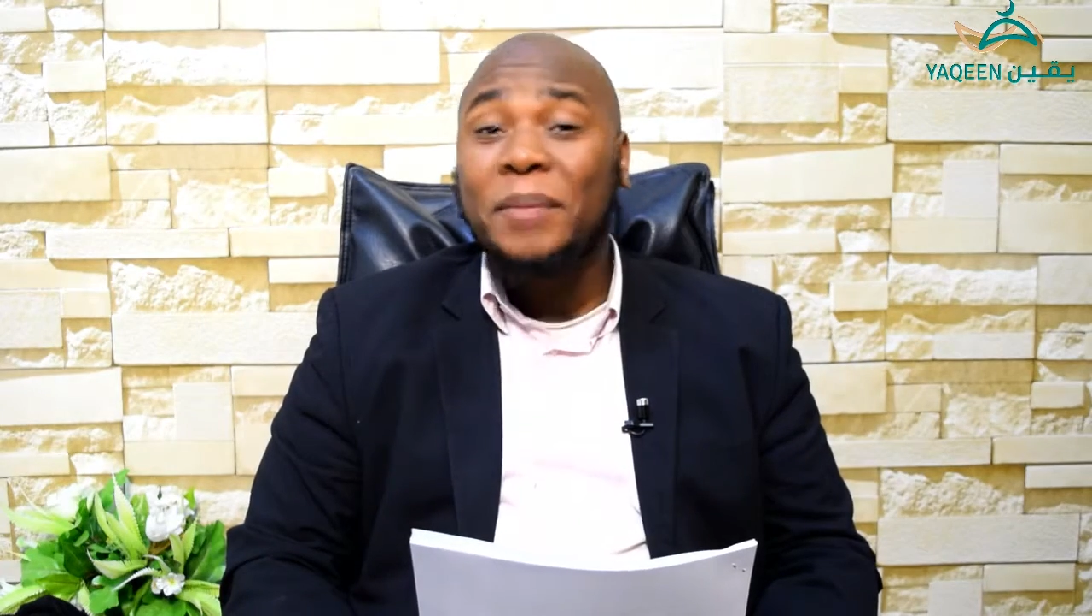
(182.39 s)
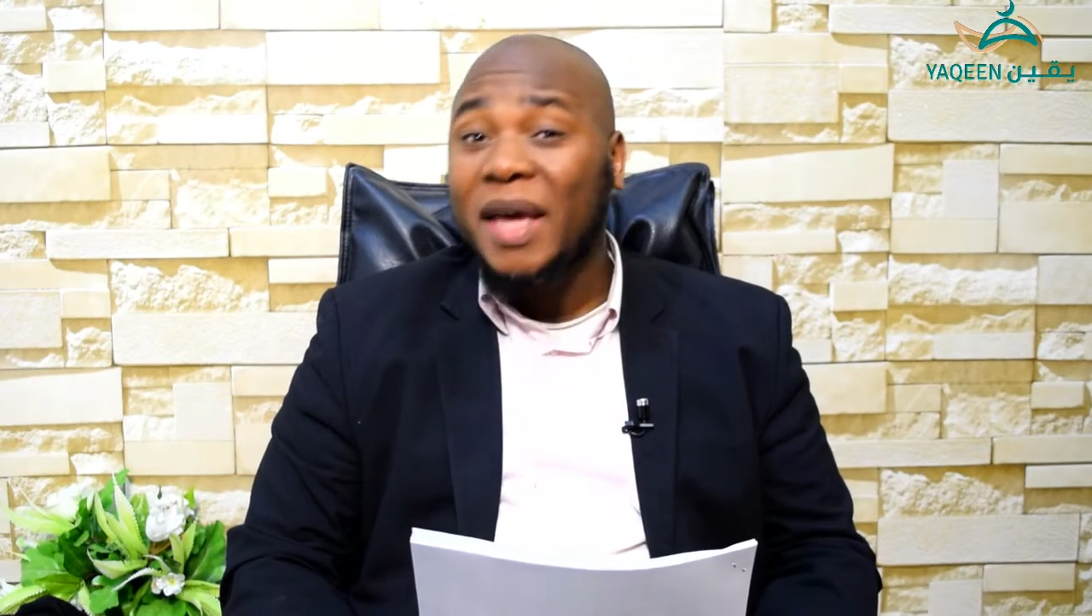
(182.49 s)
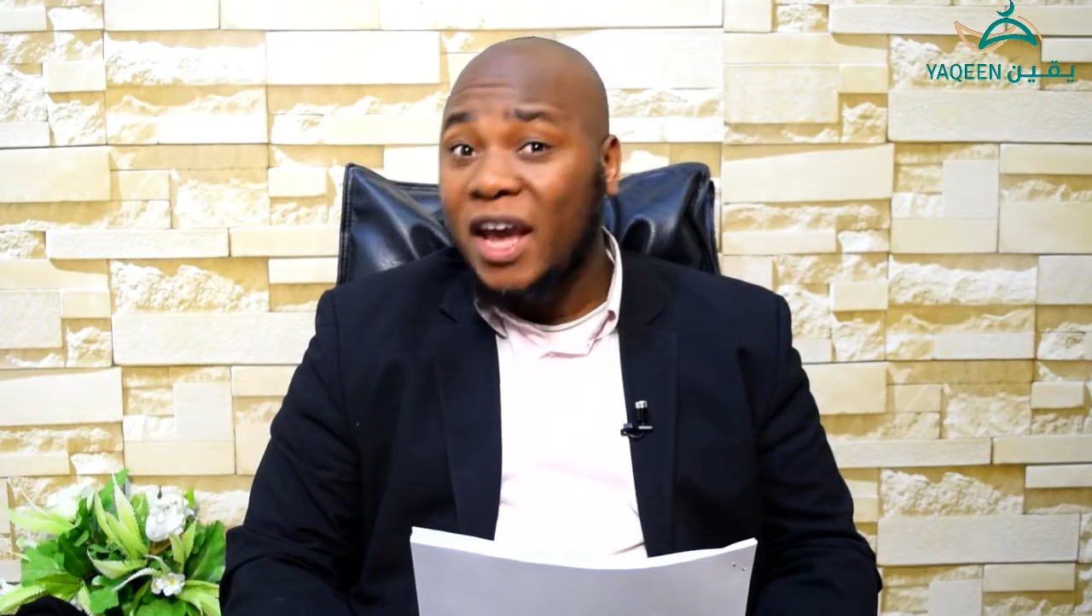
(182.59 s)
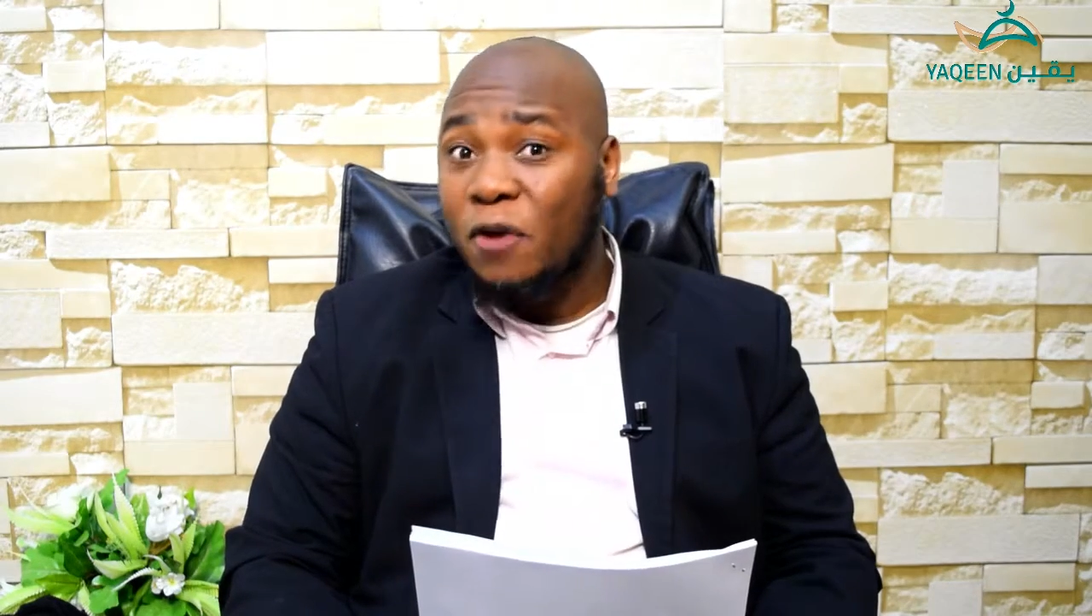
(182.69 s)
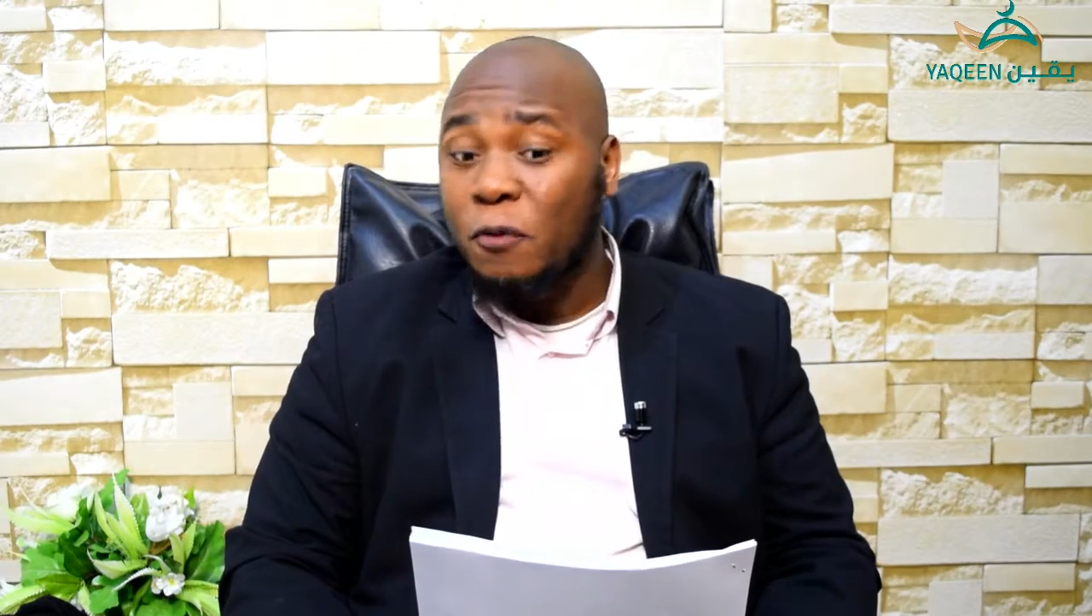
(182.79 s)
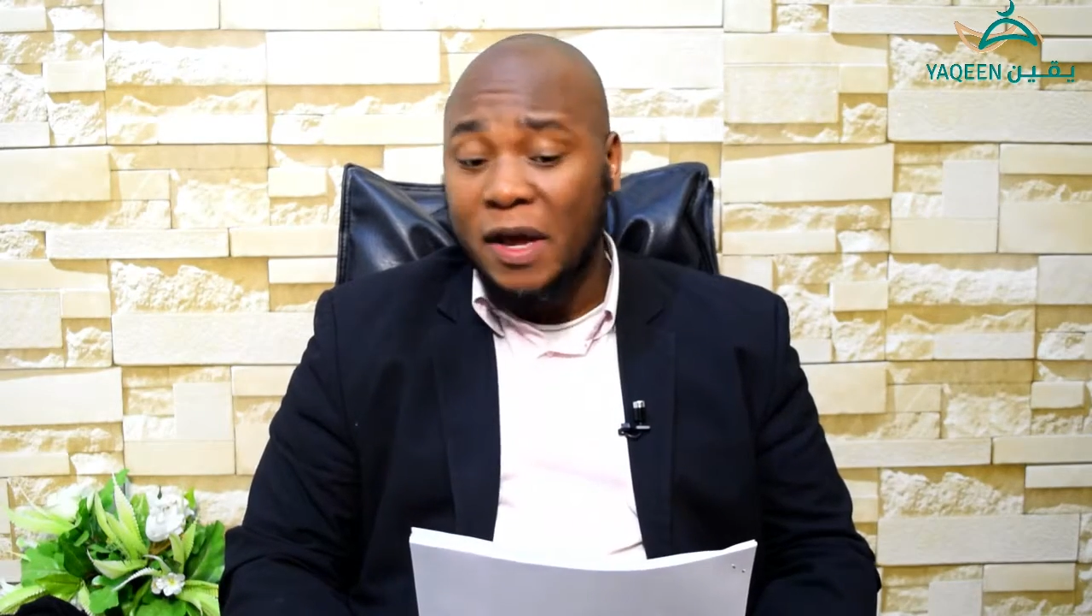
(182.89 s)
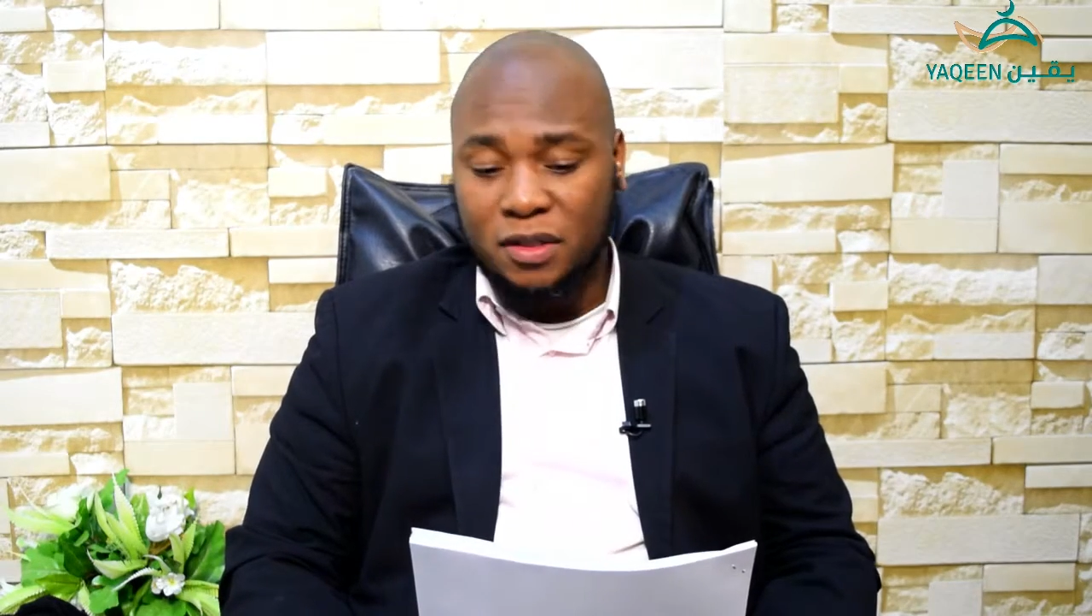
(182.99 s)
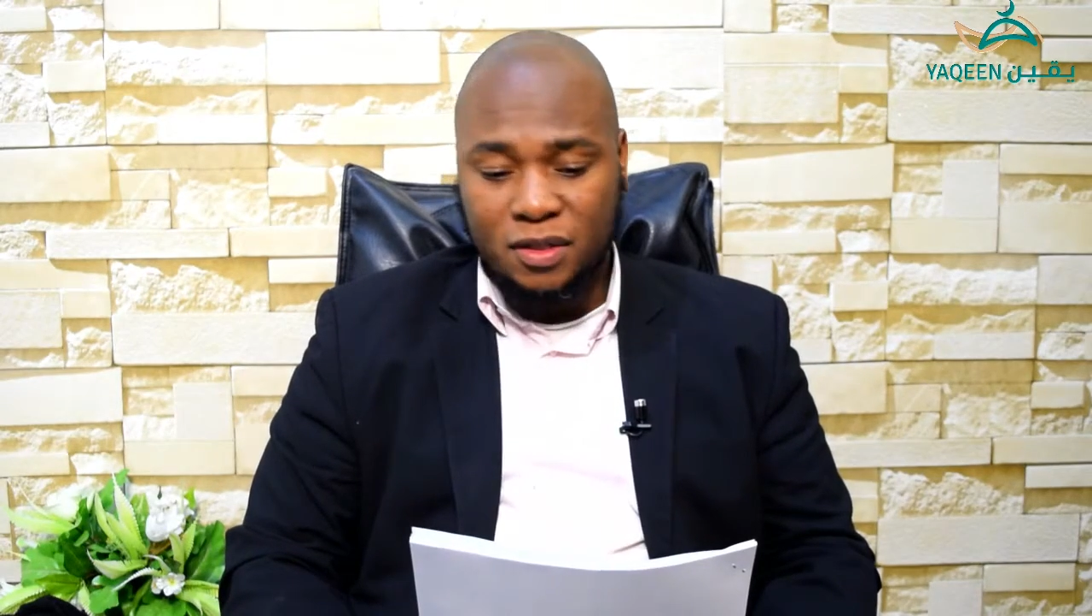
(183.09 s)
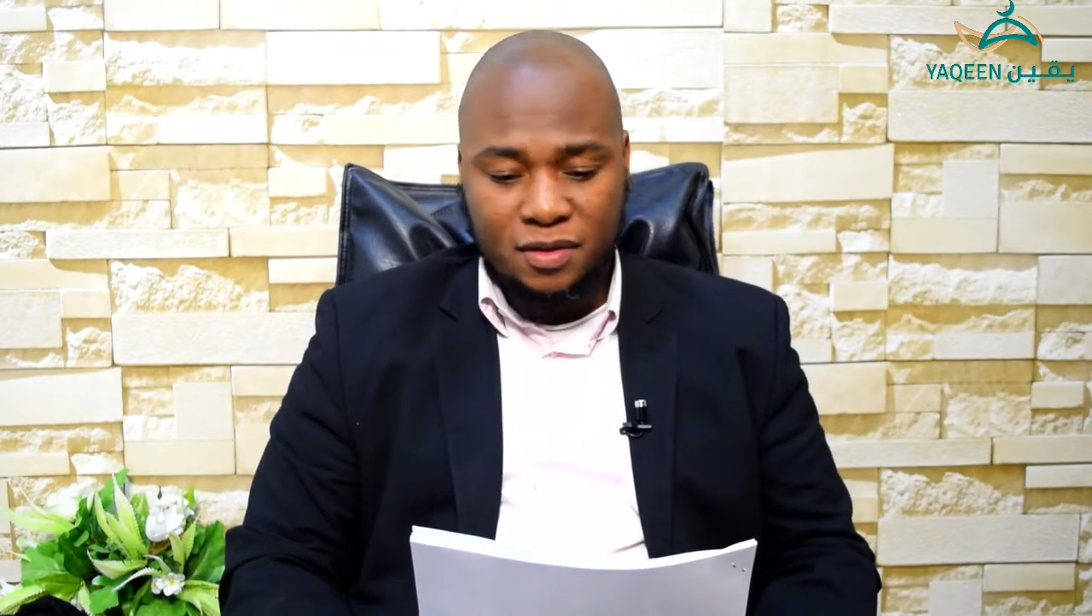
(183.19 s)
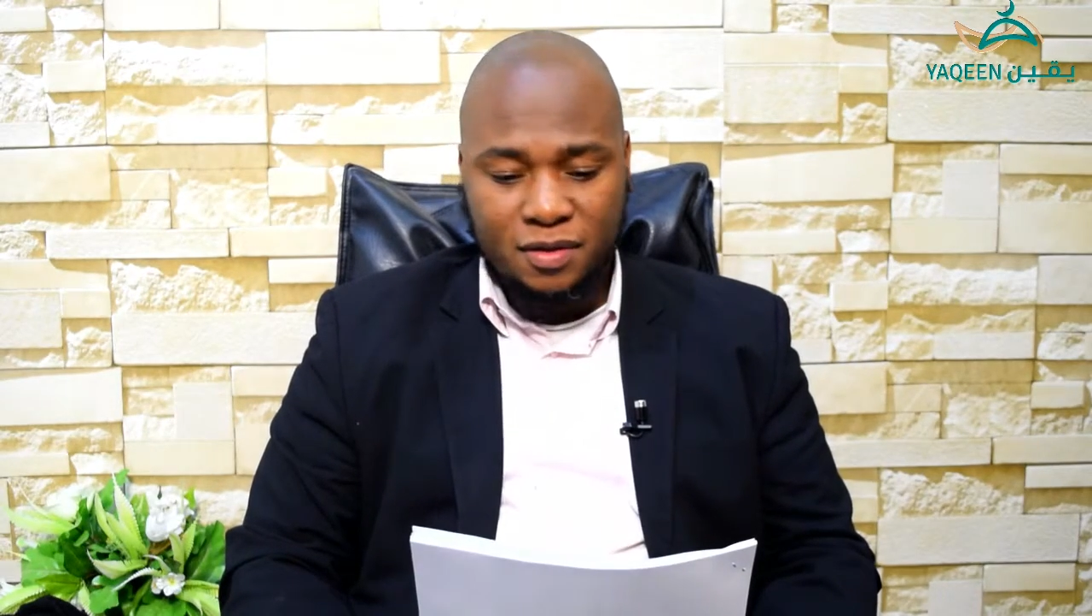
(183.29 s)

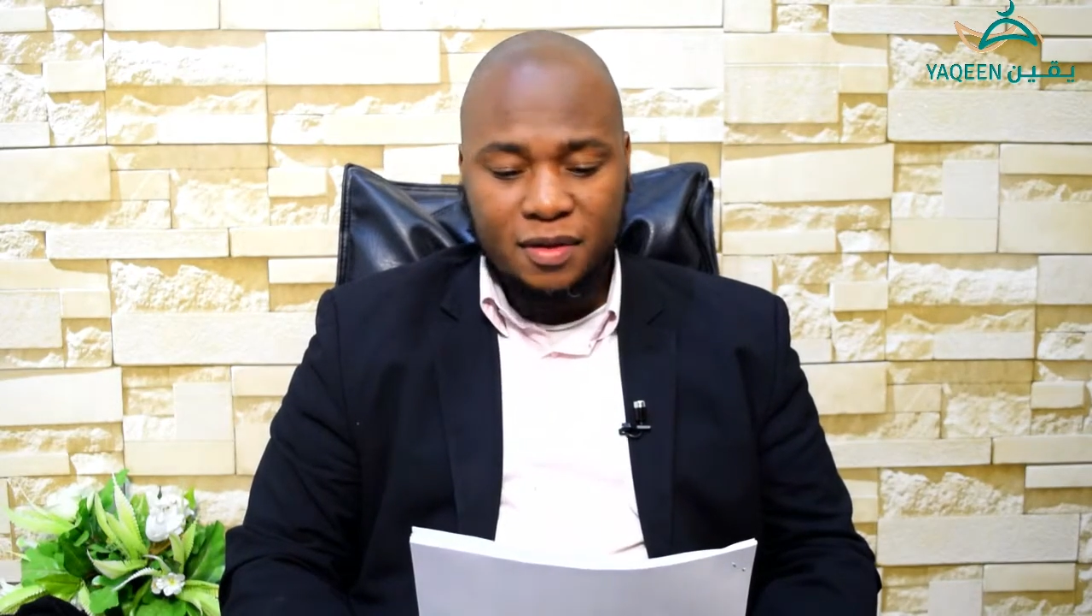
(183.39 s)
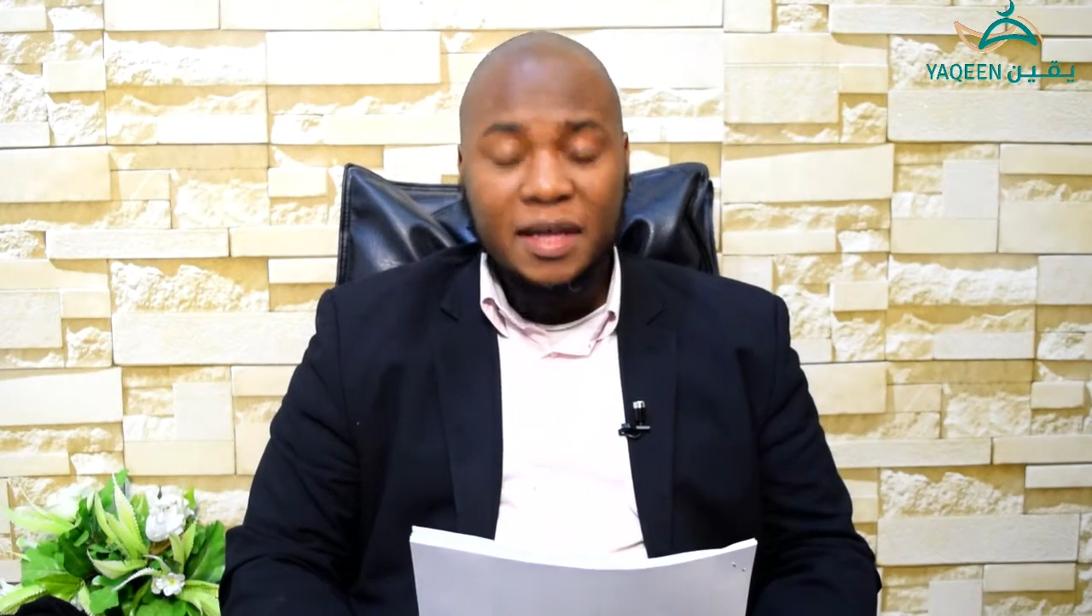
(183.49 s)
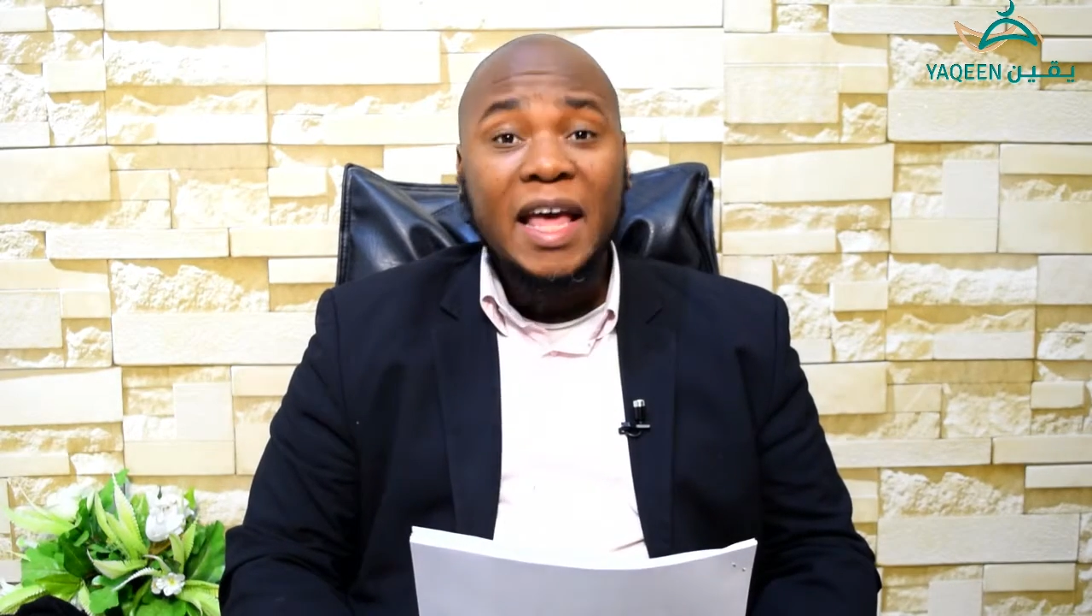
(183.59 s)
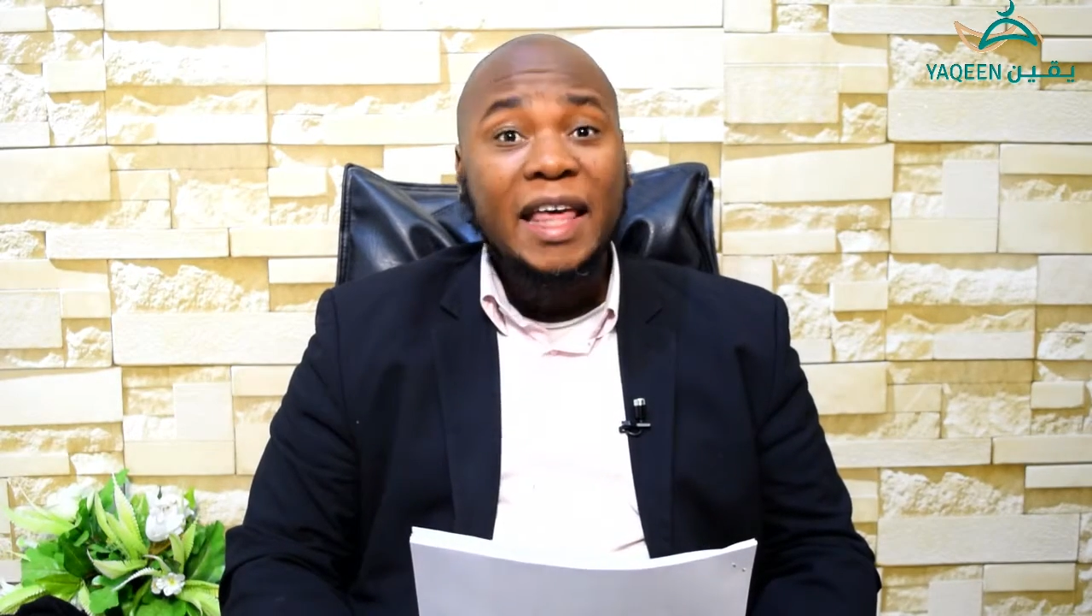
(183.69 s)
parents,